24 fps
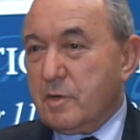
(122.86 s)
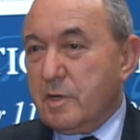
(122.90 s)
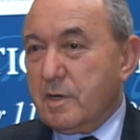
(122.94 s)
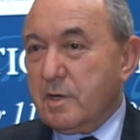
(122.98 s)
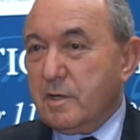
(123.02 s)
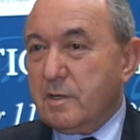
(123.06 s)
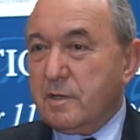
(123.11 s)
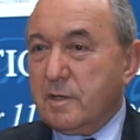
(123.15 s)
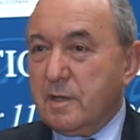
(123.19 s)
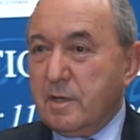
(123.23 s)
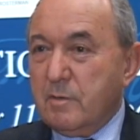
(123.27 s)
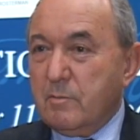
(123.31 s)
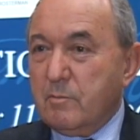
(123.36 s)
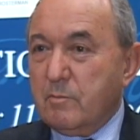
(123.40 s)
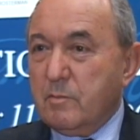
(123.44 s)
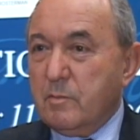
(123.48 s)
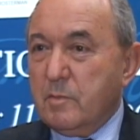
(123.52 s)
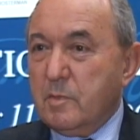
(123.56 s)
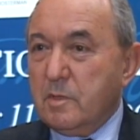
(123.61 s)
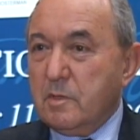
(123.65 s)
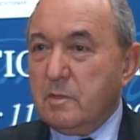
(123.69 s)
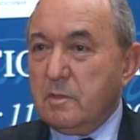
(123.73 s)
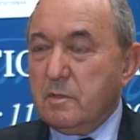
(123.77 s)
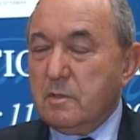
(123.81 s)
looking at them.
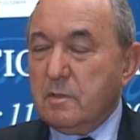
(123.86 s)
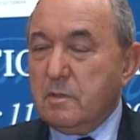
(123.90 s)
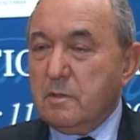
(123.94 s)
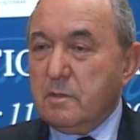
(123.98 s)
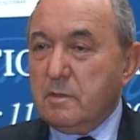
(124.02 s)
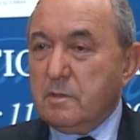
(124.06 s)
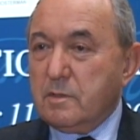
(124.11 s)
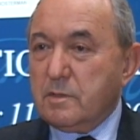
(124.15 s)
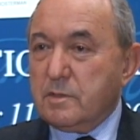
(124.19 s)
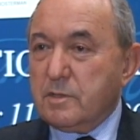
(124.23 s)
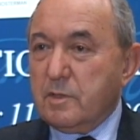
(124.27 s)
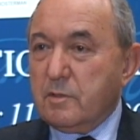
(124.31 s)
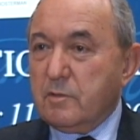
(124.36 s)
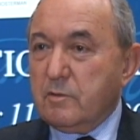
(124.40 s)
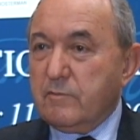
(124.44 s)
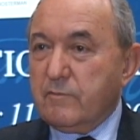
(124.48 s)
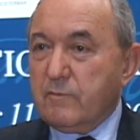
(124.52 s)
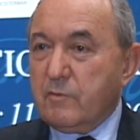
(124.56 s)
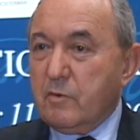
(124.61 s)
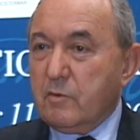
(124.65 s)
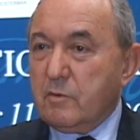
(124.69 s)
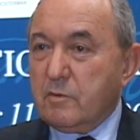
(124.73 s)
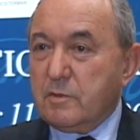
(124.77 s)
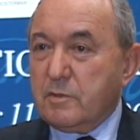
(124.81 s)
So
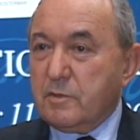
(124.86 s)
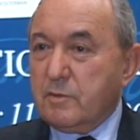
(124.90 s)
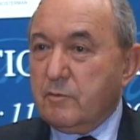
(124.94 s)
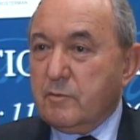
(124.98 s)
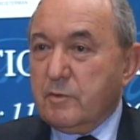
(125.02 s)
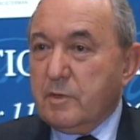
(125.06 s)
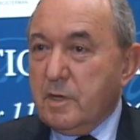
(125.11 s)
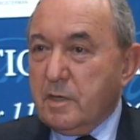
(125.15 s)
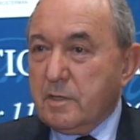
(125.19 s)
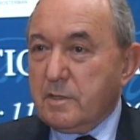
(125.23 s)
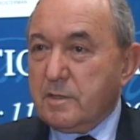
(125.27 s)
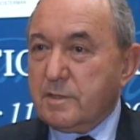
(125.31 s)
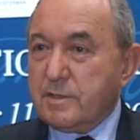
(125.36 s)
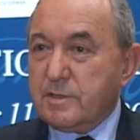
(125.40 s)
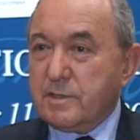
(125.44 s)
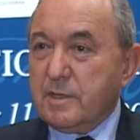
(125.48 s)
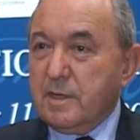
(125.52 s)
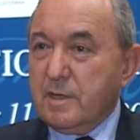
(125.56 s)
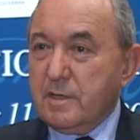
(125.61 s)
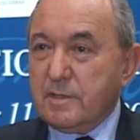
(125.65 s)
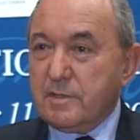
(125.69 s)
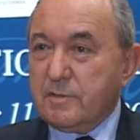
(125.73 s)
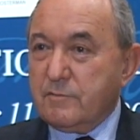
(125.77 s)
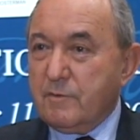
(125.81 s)
you've got the United
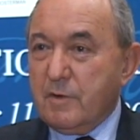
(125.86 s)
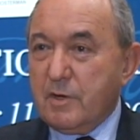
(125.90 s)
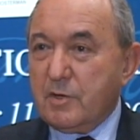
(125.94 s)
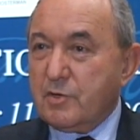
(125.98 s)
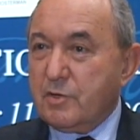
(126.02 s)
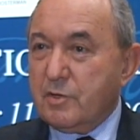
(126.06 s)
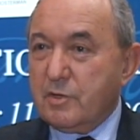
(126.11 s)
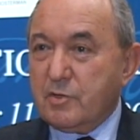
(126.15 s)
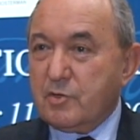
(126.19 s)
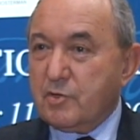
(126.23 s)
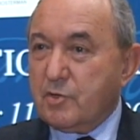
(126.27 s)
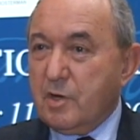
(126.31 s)
States, Russia,